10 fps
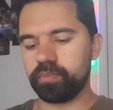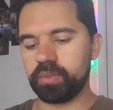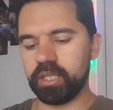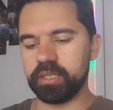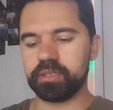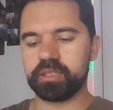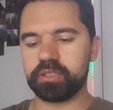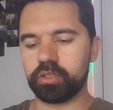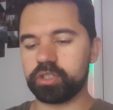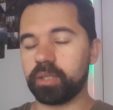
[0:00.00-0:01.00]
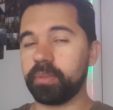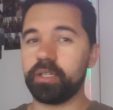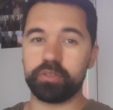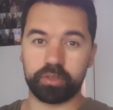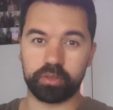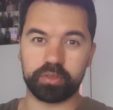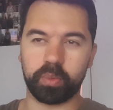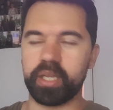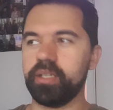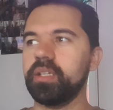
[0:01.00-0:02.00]
Yeah, search up Herzog's
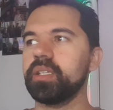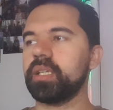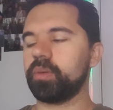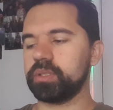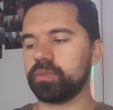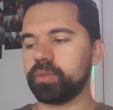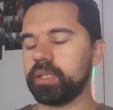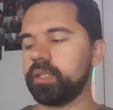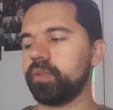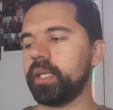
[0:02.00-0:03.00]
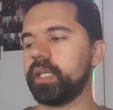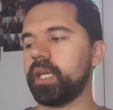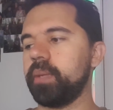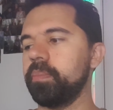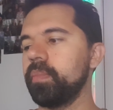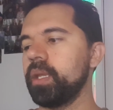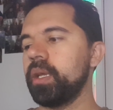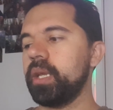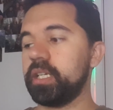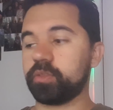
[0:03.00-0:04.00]
Way. That was a really great game,
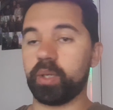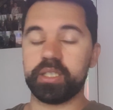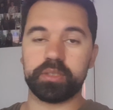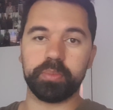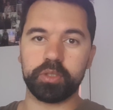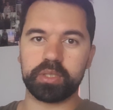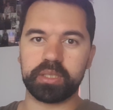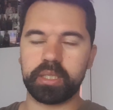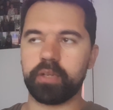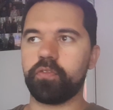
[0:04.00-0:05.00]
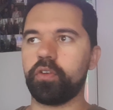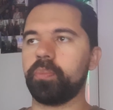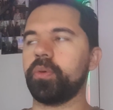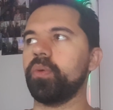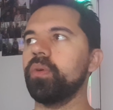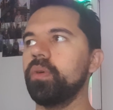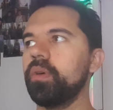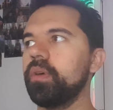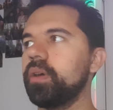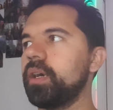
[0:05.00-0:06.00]
as well as Mutant League Football
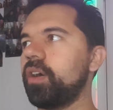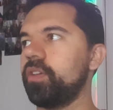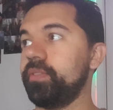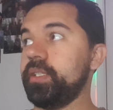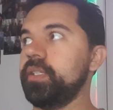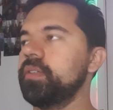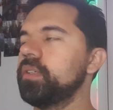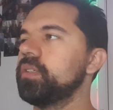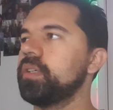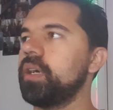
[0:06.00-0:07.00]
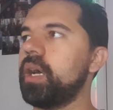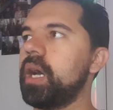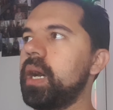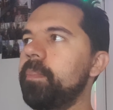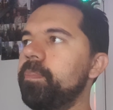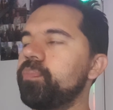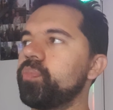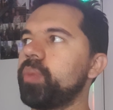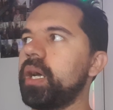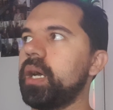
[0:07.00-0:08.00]
on there.
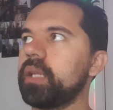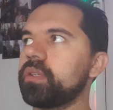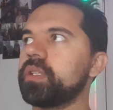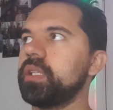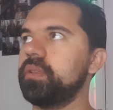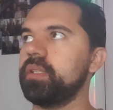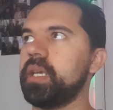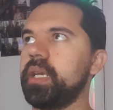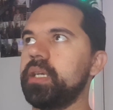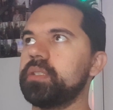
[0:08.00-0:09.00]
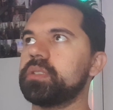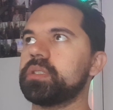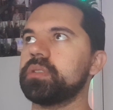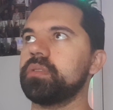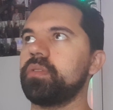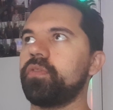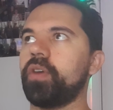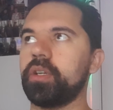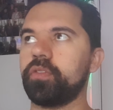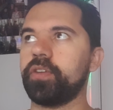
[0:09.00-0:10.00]
But other than that,
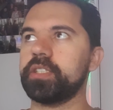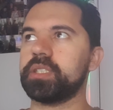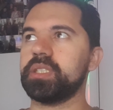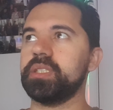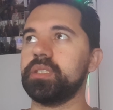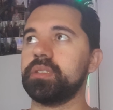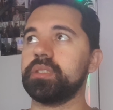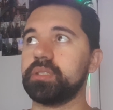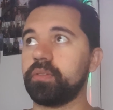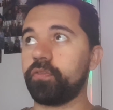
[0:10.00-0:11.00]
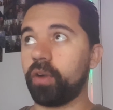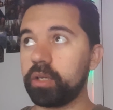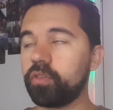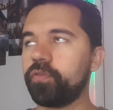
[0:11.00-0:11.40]
Final Fantasy, Final